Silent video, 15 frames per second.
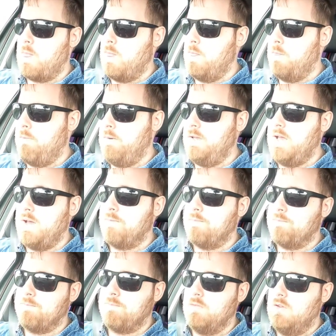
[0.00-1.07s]
But yeah,
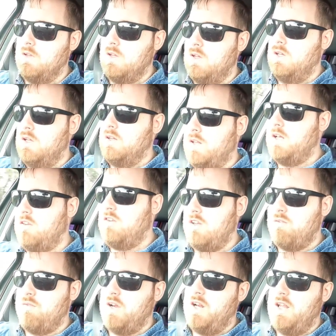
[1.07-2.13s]
that's it
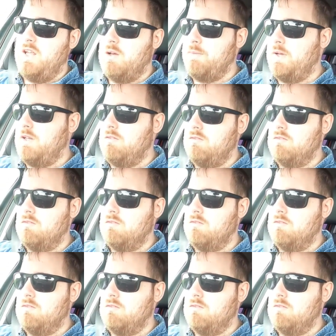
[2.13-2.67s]
really. I mean,